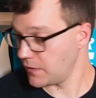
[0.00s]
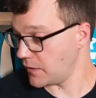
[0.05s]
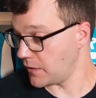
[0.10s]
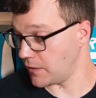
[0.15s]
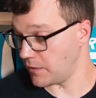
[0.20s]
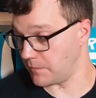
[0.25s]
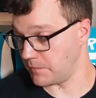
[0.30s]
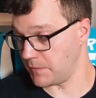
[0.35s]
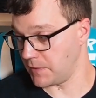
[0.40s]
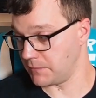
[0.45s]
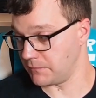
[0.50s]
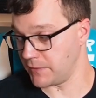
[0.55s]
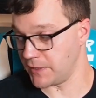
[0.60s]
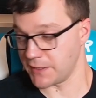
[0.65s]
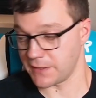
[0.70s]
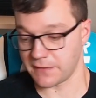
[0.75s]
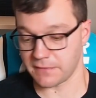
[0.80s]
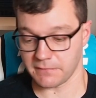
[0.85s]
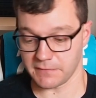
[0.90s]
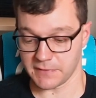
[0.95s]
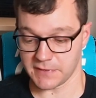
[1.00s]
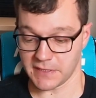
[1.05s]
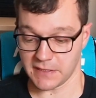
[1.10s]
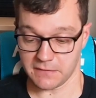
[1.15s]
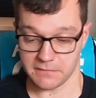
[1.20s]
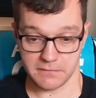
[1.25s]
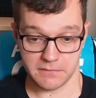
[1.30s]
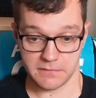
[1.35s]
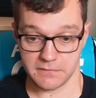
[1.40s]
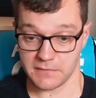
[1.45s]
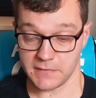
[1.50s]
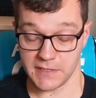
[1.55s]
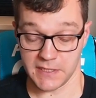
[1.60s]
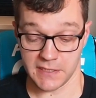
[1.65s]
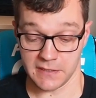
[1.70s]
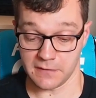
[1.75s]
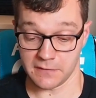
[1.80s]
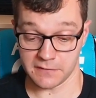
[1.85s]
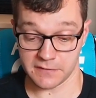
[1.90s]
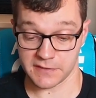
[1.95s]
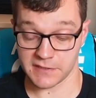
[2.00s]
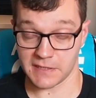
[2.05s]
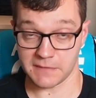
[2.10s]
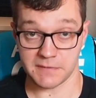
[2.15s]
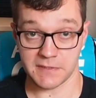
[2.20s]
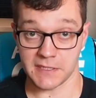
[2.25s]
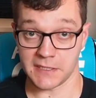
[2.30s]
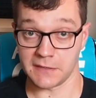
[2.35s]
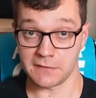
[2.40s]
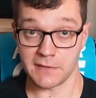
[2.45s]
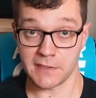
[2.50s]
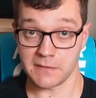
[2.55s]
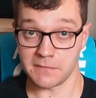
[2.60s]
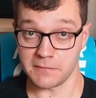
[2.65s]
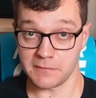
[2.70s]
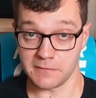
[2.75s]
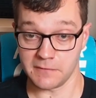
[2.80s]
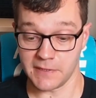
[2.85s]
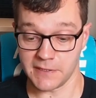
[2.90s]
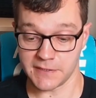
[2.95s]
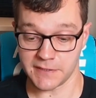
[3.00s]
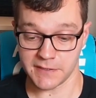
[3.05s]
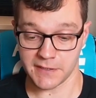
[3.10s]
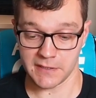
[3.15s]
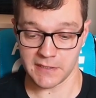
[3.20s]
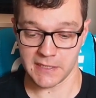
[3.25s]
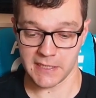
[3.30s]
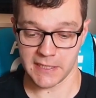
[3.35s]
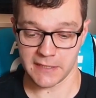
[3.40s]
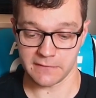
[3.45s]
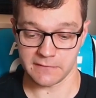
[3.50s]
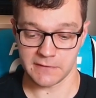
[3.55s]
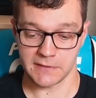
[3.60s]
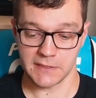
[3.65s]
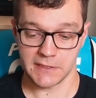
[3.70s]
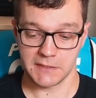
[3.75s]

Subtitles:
And Rich it looks absolutely incredible inside and out.